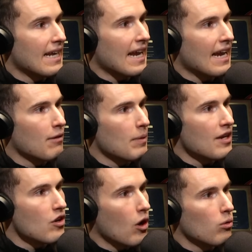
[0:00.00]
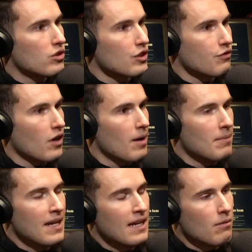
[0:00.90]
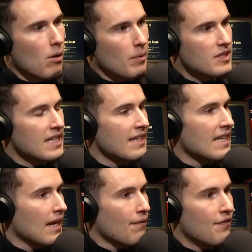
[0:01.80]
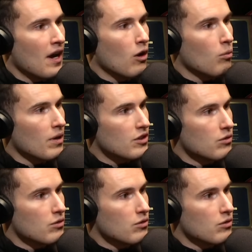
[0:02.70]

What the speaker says: And we know just from what we see in the NFL and what